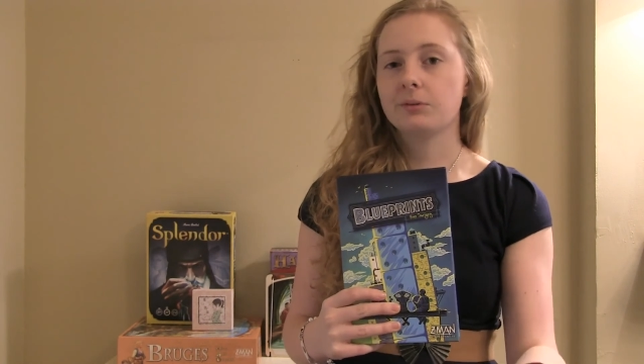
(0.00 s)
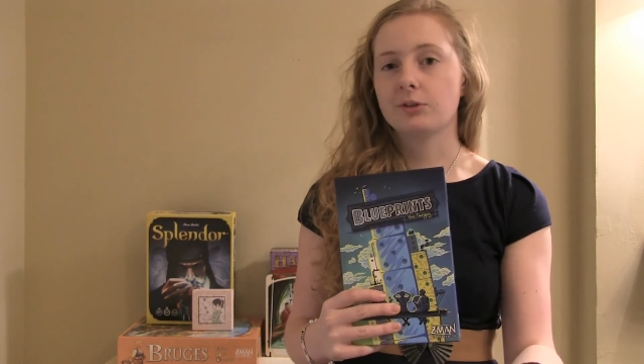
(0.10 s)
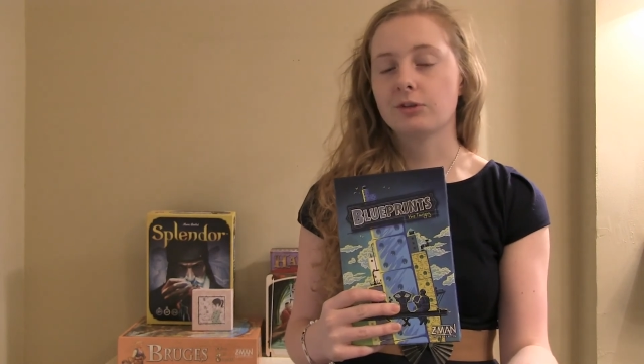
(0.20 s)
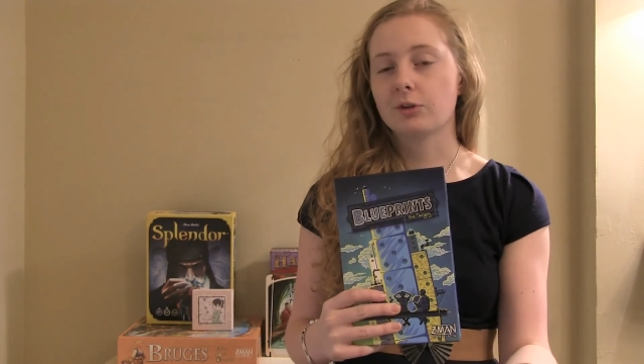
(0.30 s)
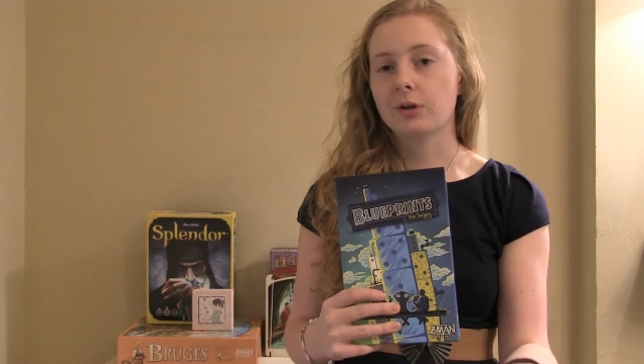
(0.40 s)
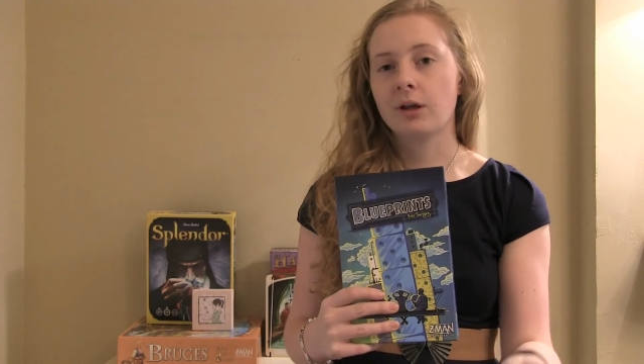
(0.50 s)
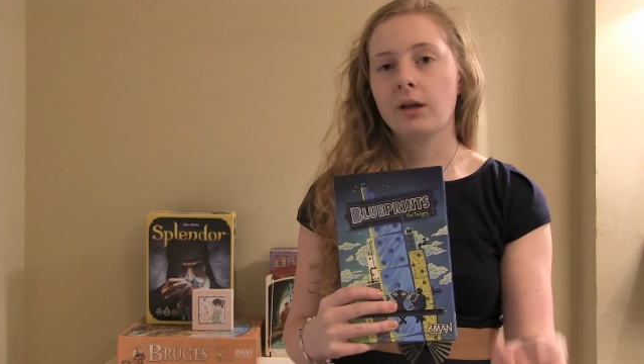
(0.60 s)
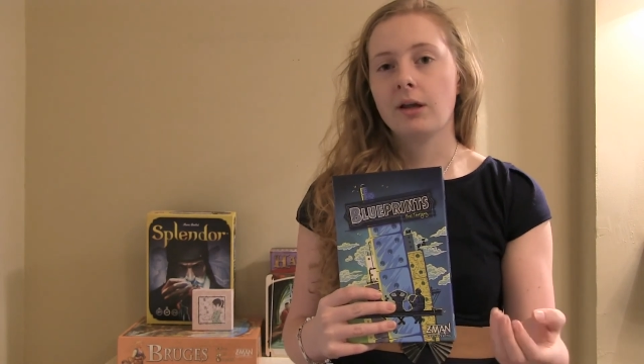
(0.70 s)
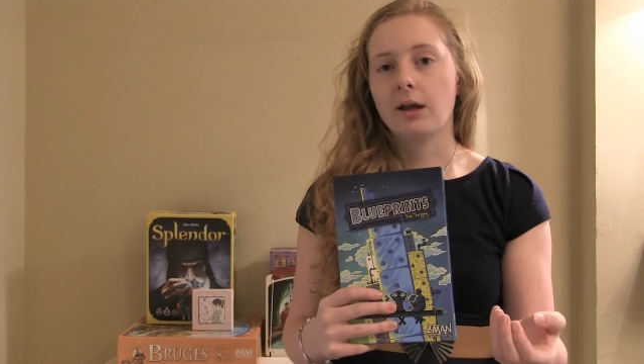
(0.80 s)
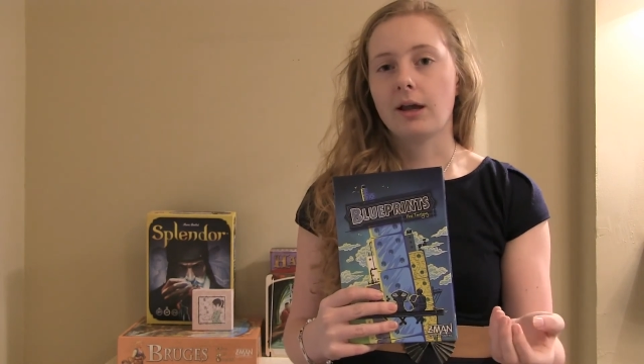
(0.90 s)
which is good,
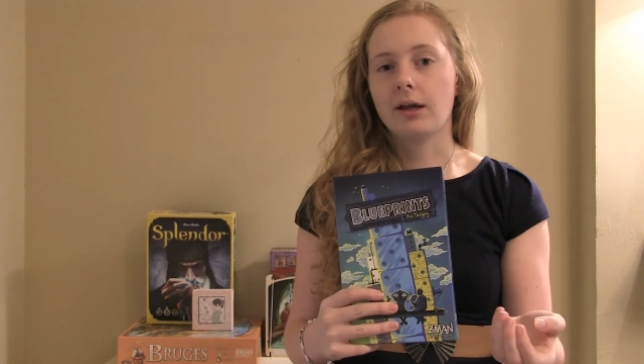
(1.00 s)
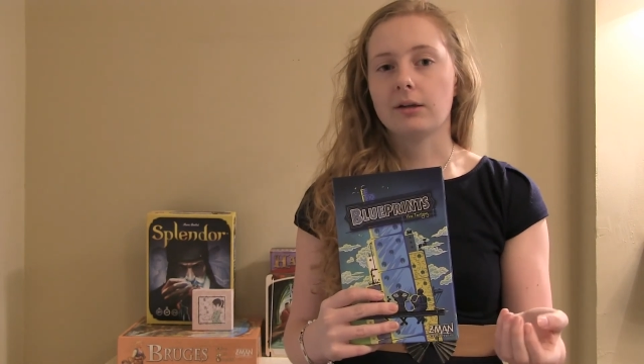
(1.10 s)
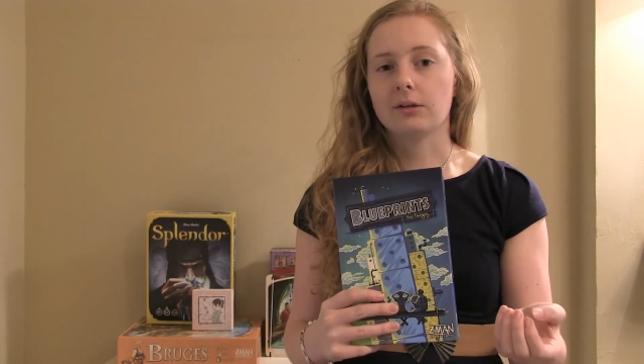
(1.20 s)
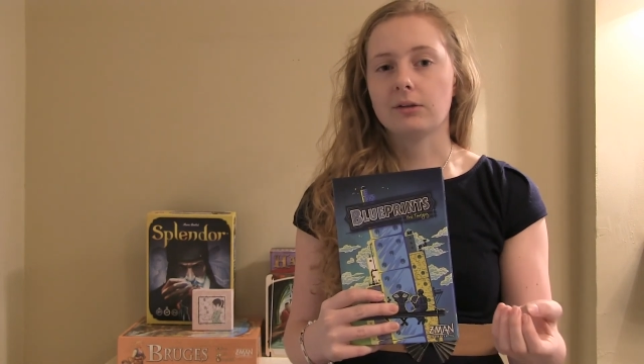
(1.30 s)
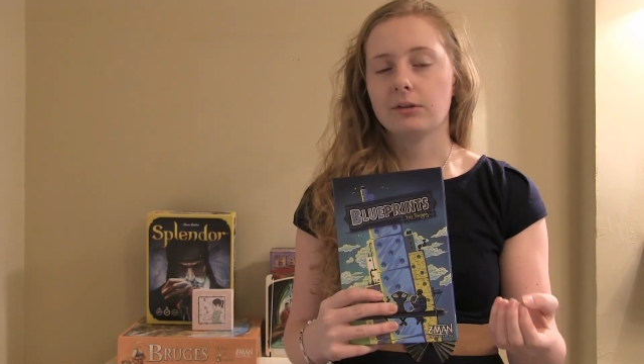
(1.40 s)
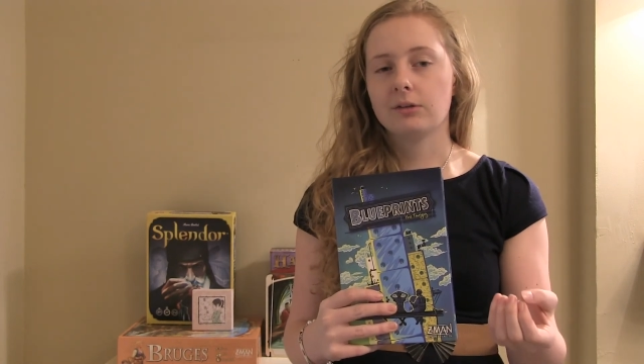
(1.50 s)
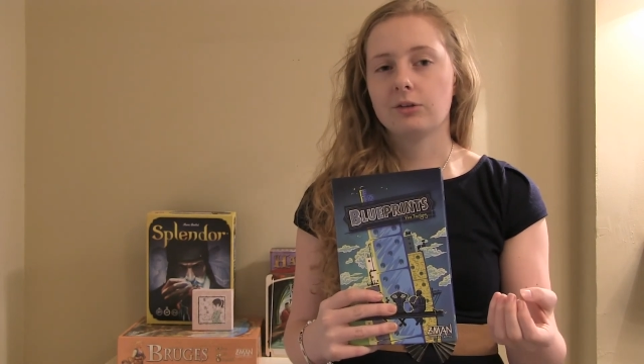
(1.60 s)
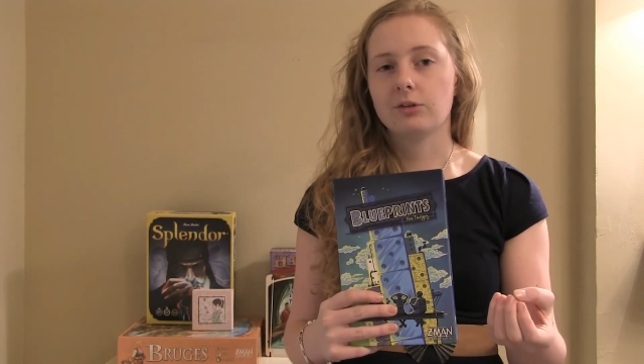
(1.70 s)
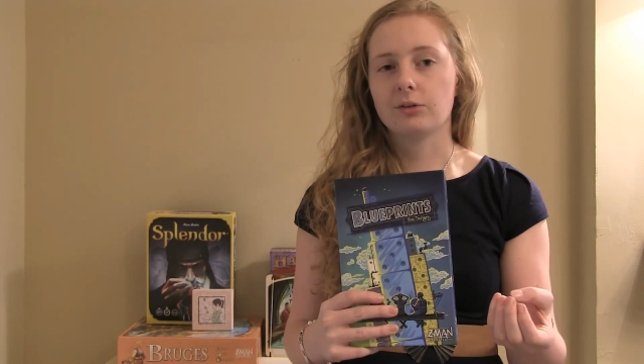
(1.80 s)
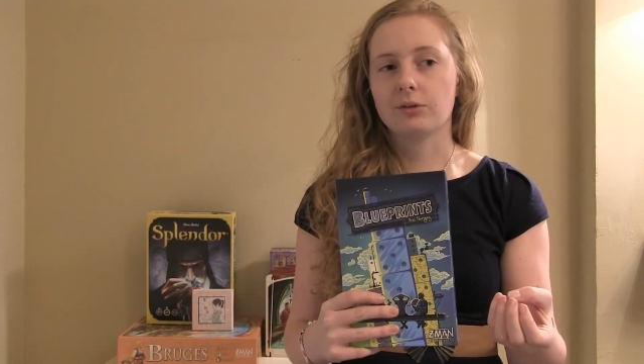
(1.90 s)
and
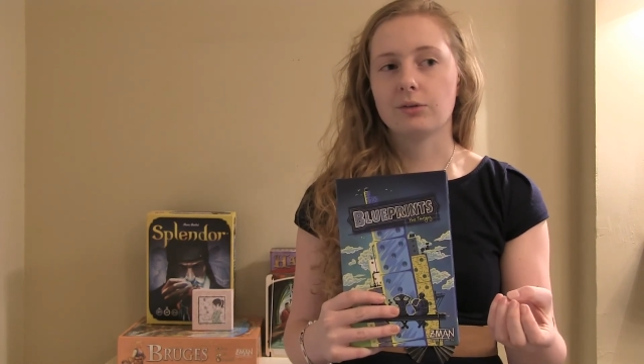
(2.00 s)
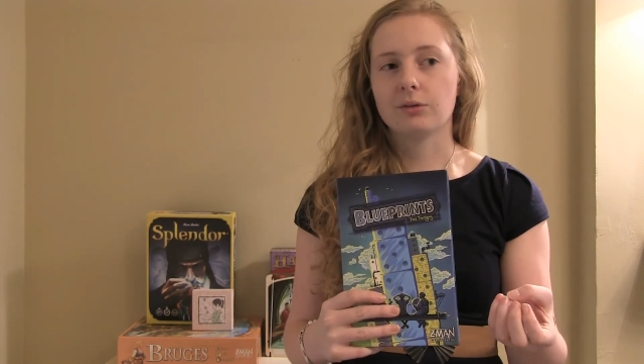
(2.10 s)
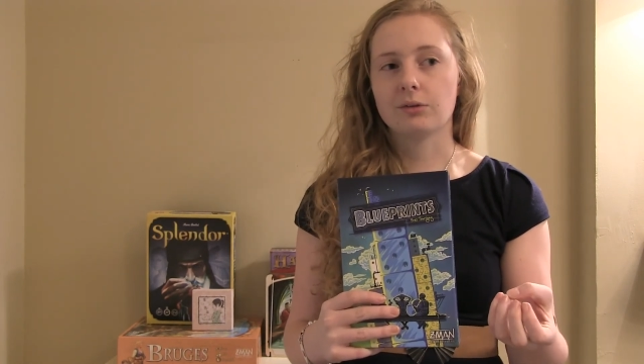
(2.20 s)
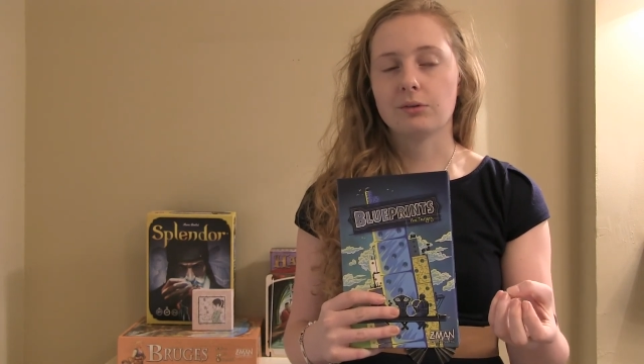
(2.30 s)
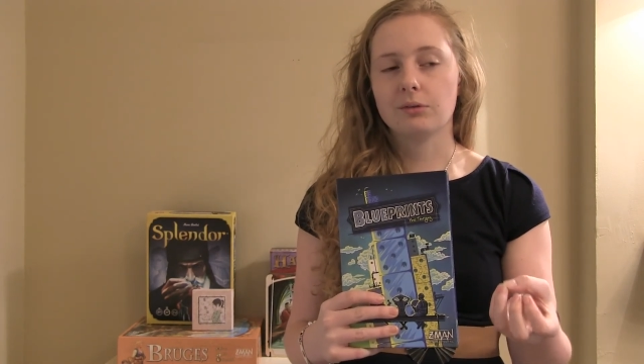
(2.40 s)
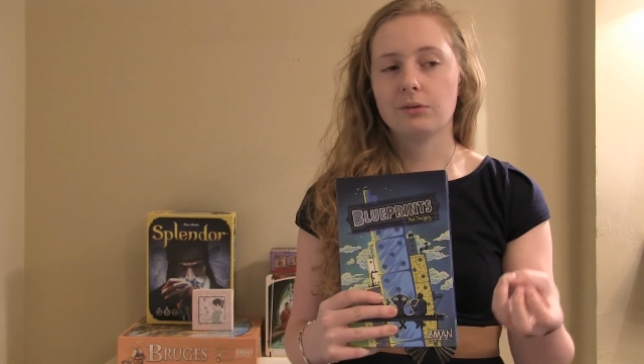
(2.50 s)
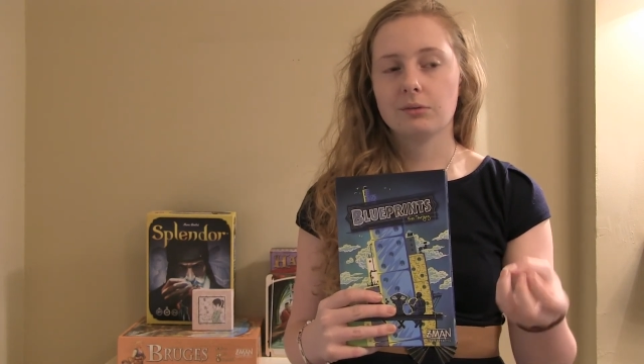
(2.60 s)
to